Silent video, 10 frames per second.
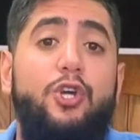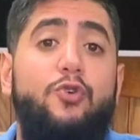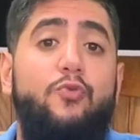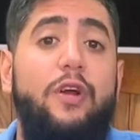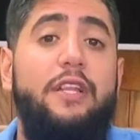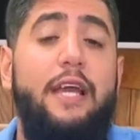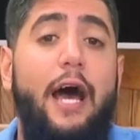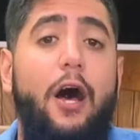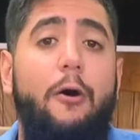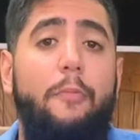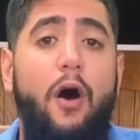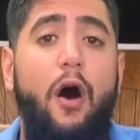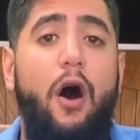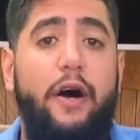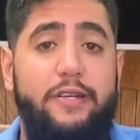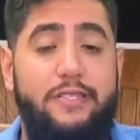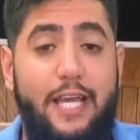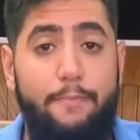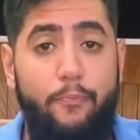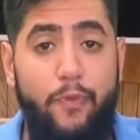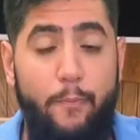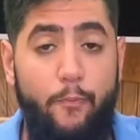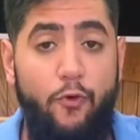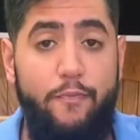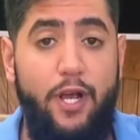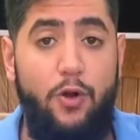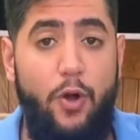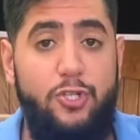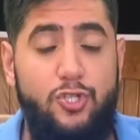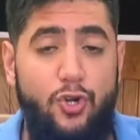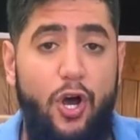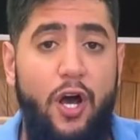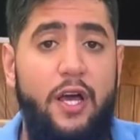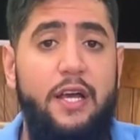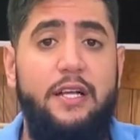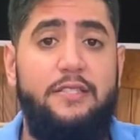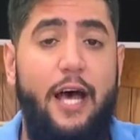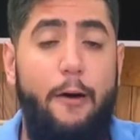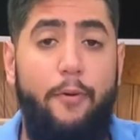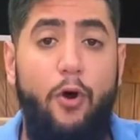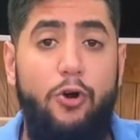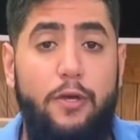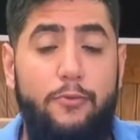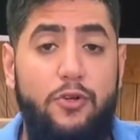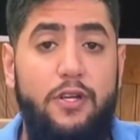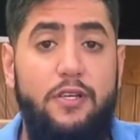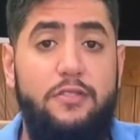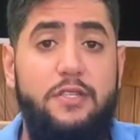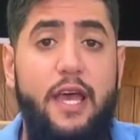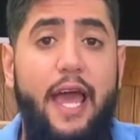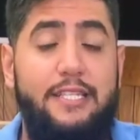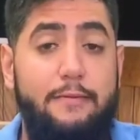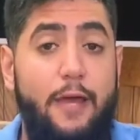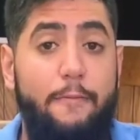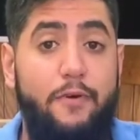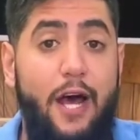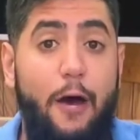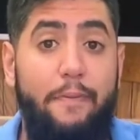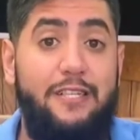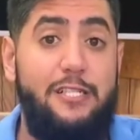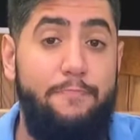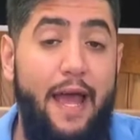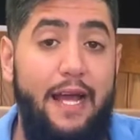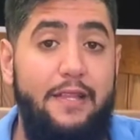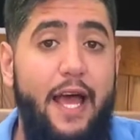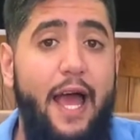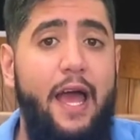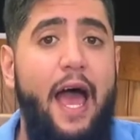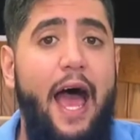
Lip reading: You really help us keep the movement growing strong, to help our own communities, and to be able to help expand that.